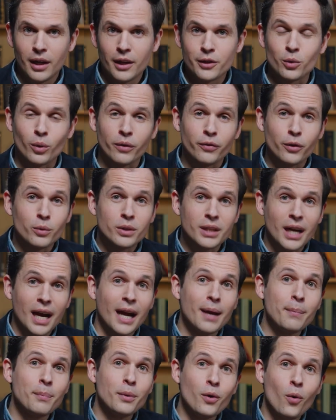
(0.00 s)
So if you
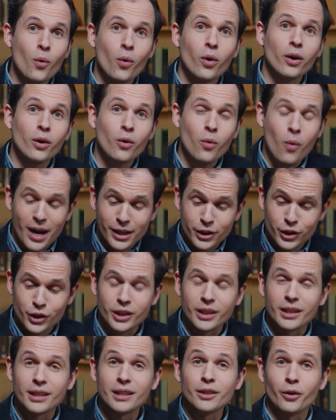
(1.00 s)
type your
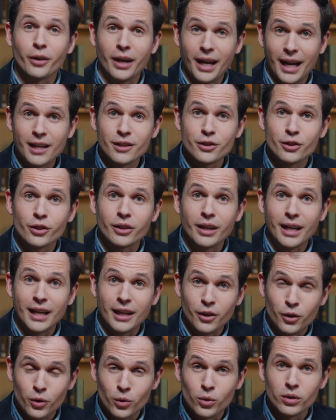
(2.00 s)
question, your answer
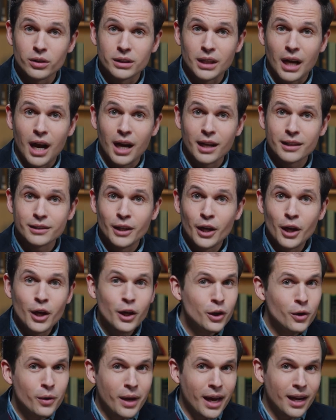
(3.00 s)
in Google Docs,
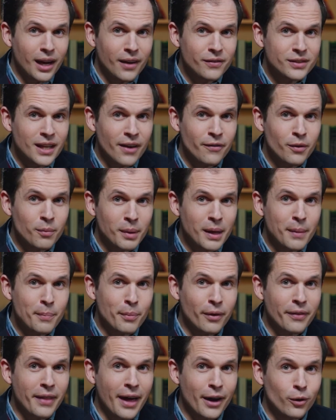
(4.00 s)
you can't have seven
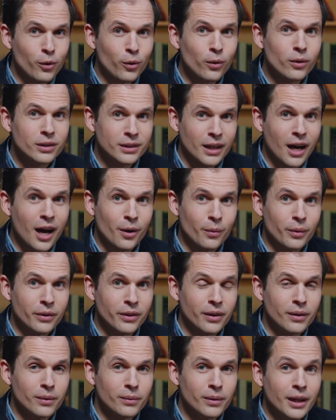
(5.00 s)
people in that Google Doc
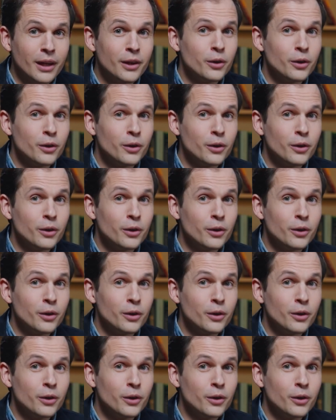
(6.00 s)
with you.